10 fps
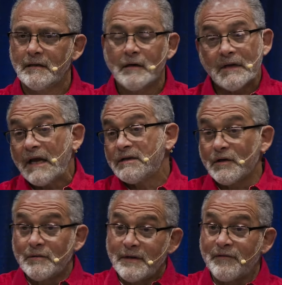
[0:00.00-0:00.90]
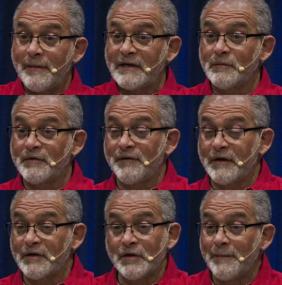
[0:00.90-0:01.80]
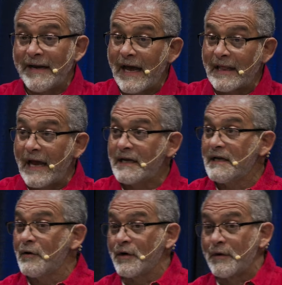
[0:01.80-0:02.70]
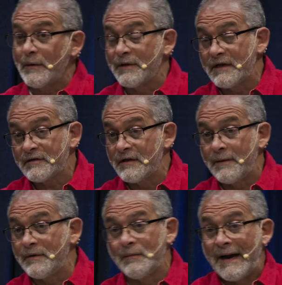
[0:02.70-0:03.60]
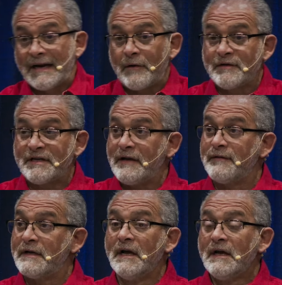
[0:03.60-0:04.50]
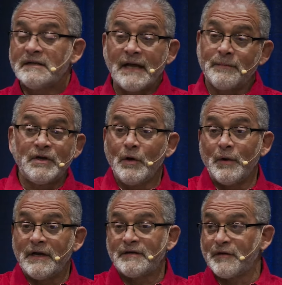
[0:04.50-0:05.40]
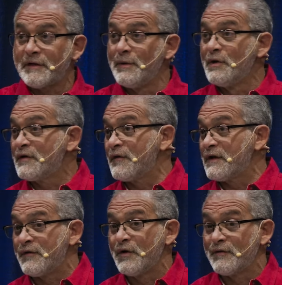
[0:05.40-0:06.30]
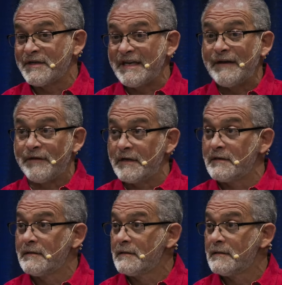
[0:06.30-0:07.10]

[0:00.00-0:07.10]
Okay, so information was revealed to you. You may not like it or agree with it, so then you might not receive it. Step two is for it to be useful is for you to receive it.